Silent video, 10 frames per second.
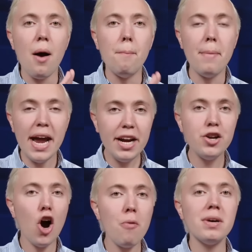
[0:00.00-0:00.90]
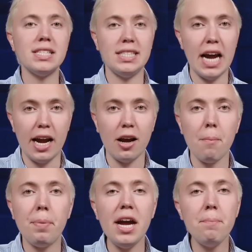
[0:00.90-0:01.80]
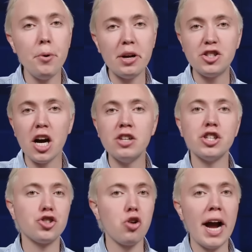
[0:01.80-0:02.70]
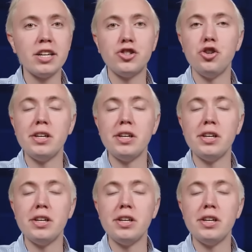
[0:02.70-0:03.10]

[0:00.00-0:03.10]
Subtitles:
Make no mistake, Pete Buttigieg is trying to do